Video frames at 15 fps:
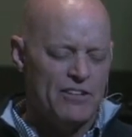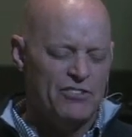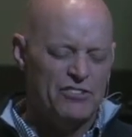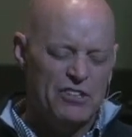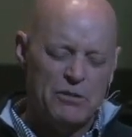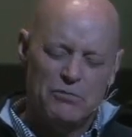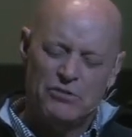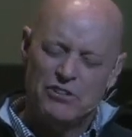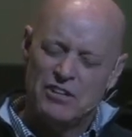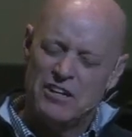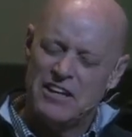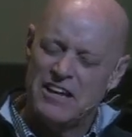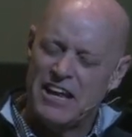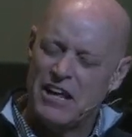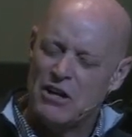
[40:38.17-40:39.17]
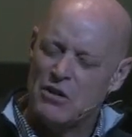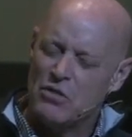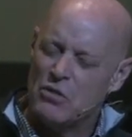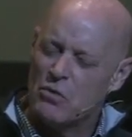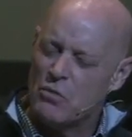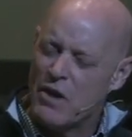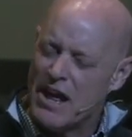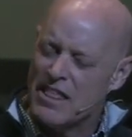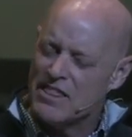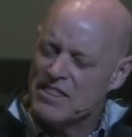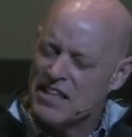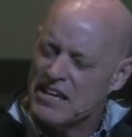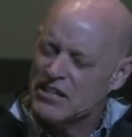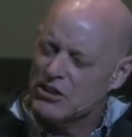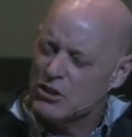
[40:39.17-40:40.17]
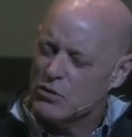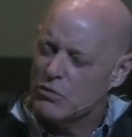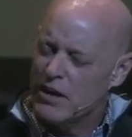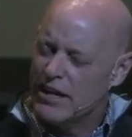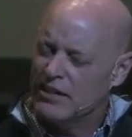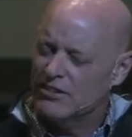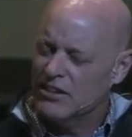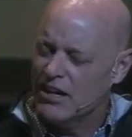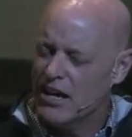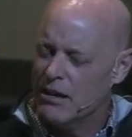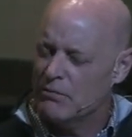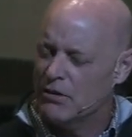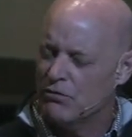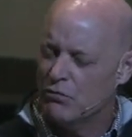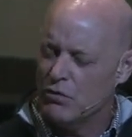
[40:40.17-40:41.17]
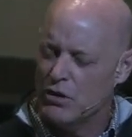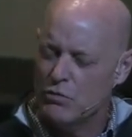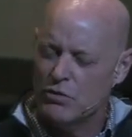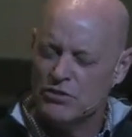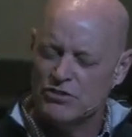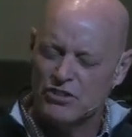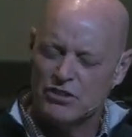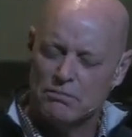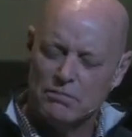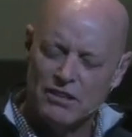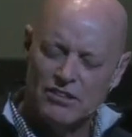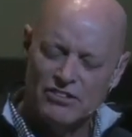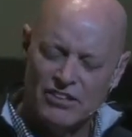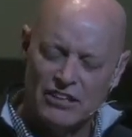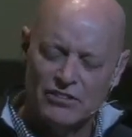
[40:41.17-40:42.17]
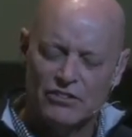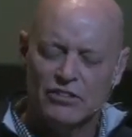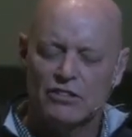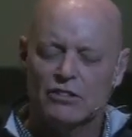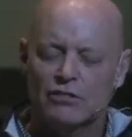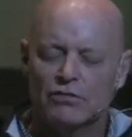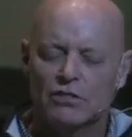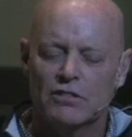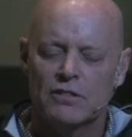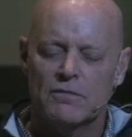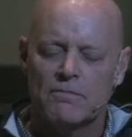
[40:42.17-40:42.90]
seems to nail the right thing at the right time if we would just be sensitive